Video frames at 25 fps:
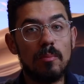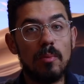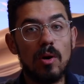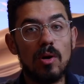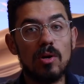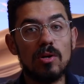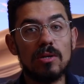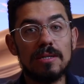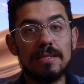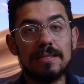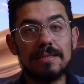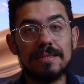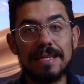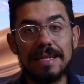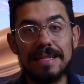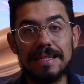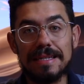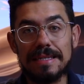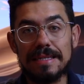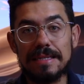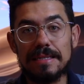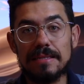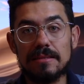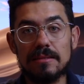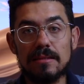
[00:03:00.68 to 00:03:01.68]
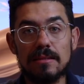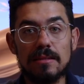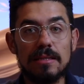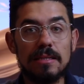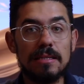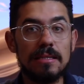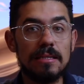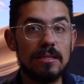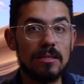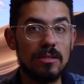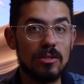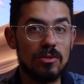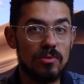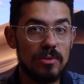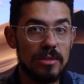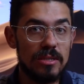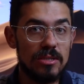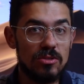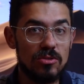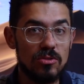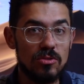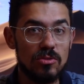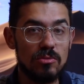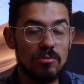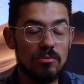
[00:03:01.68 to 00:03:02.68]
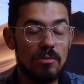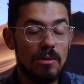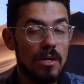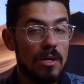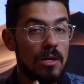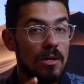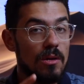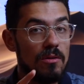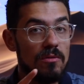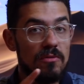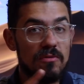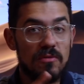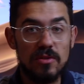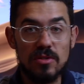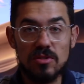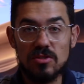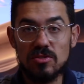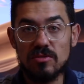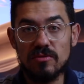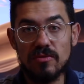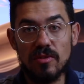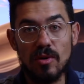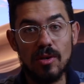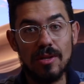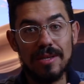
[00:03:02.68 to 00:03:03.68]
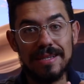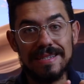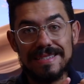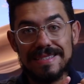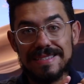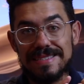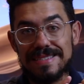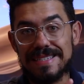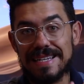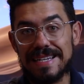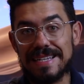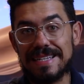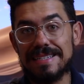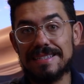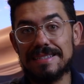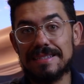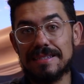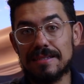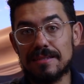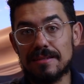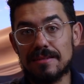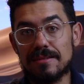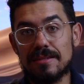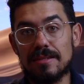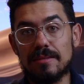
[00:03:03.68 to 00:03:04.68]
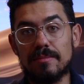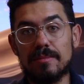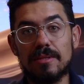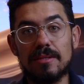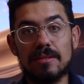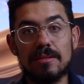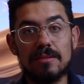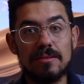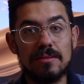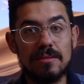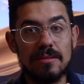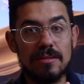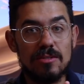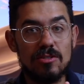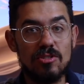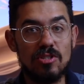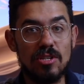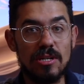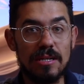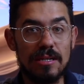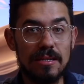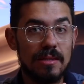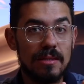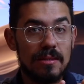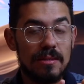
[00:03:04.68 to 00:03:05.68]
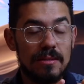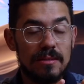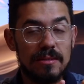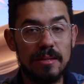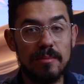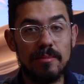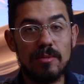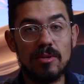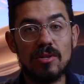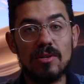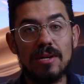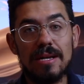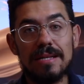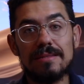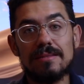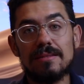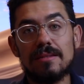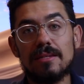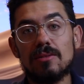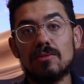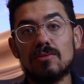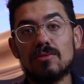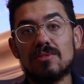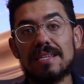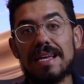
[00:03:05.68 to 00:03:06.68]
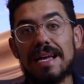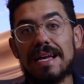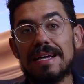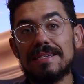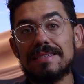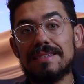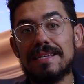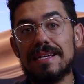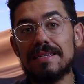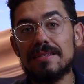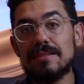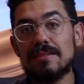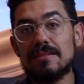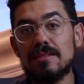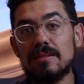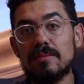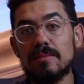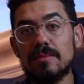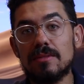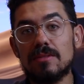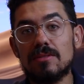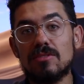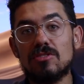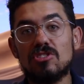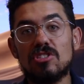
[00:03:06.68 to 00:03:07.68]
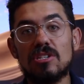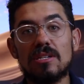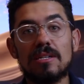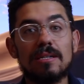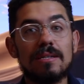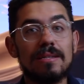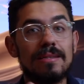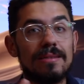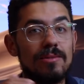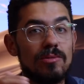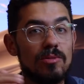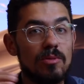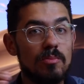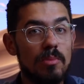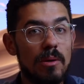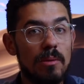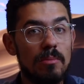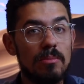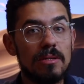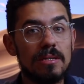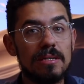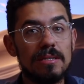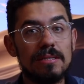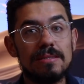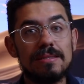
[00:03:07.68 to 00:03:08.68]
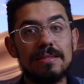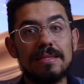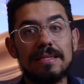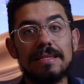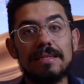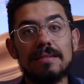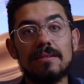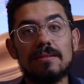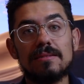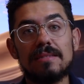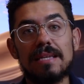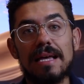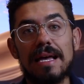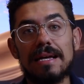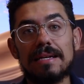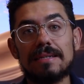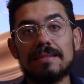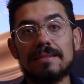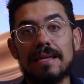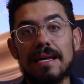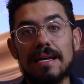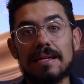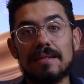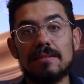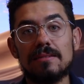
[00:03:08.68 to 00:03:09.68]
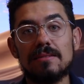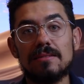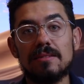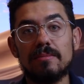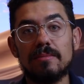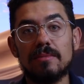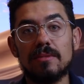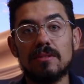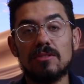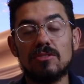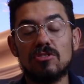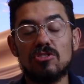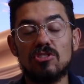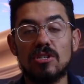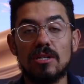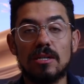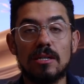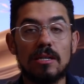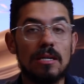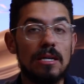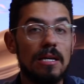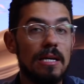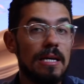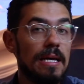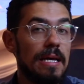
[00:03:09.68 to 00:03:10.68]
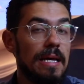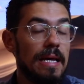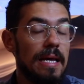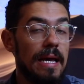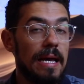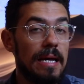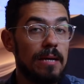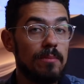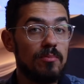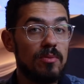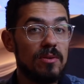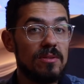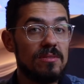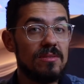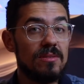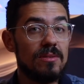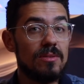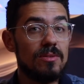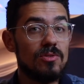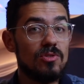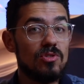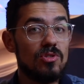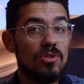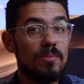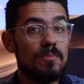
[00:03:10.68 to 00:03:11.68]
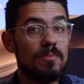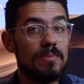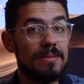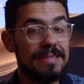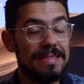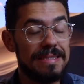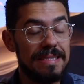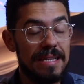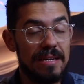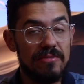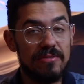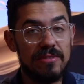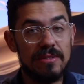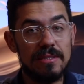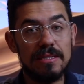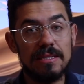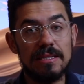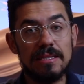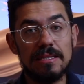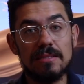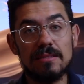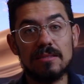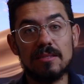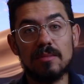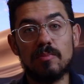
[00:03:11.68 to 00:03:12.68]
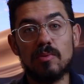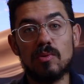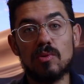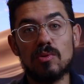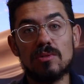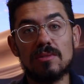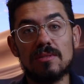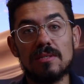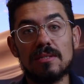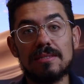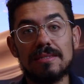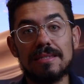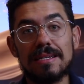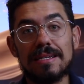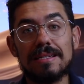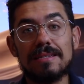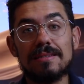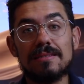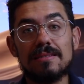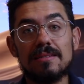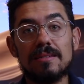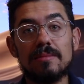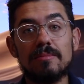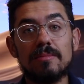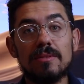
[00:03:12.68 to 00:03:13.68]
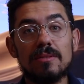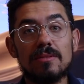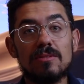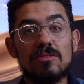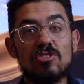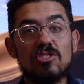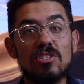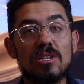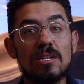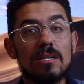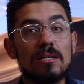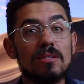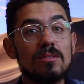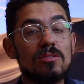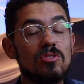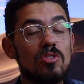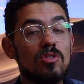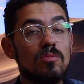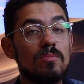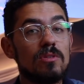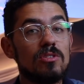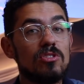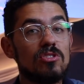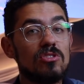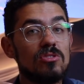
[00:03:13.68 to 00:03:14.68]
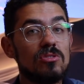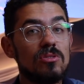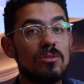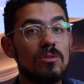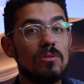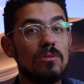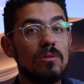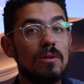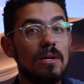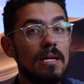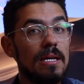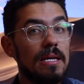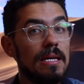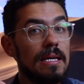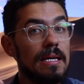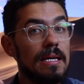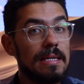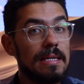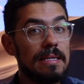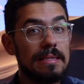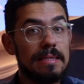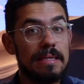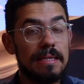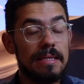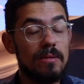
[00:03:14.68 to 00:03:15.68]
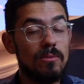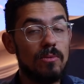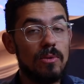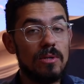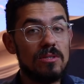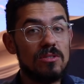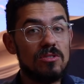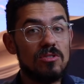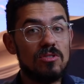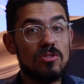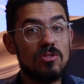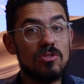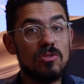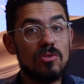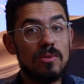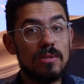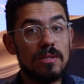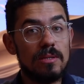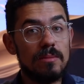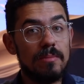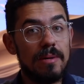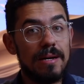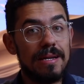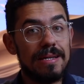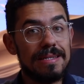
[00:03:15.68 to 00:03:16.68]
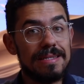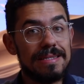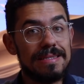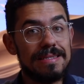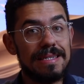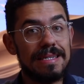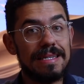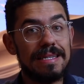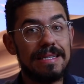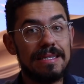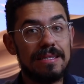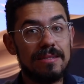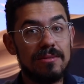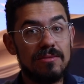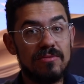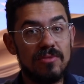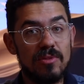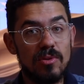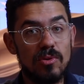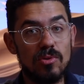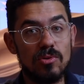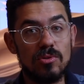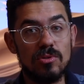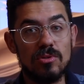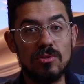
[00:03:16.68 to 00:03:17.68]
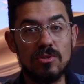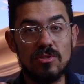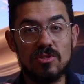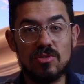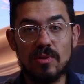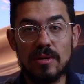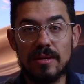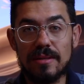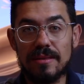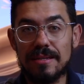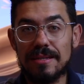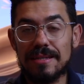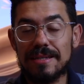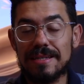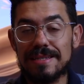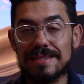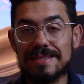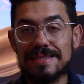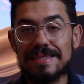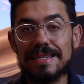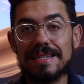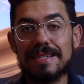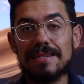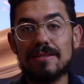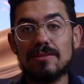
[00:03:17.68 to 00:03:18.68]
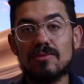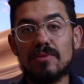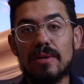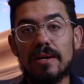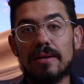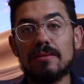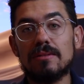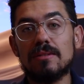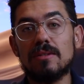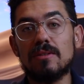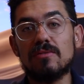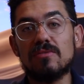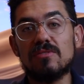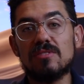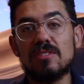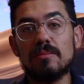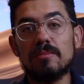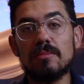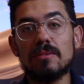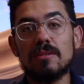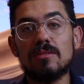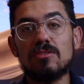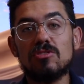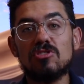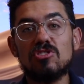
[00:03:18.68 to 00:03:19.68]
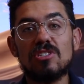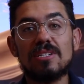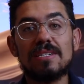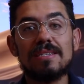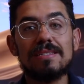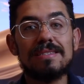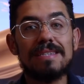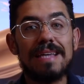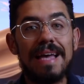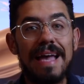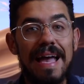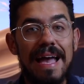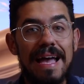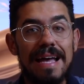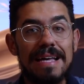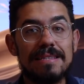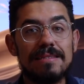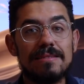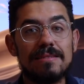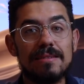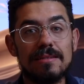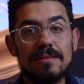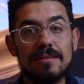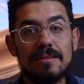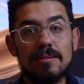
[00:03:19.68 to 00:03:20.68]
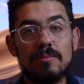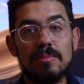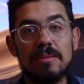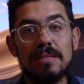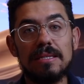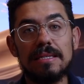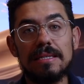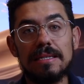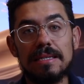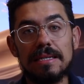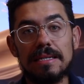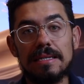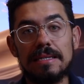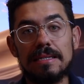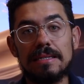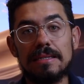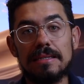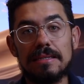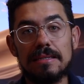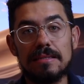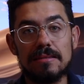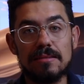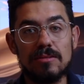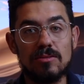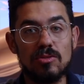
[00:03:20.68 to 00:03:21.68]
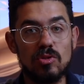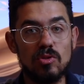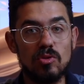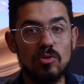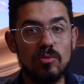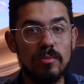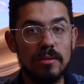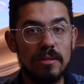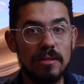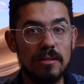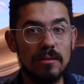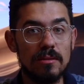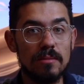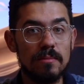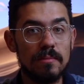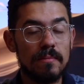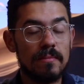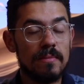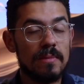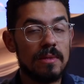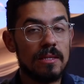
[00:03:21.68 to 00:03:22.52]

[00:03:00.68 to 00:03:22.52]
parties can easily agree to. First of all, a second stimulus check. The Democrats' HEROES Act had a stimulus check, the Republicans' HEALS Act had a stimulus check, and President Trump definitely supports a second stimulus check, so much so that he wants to do it by executive order. So I think a second round of stimulus checks has to be in this new bill.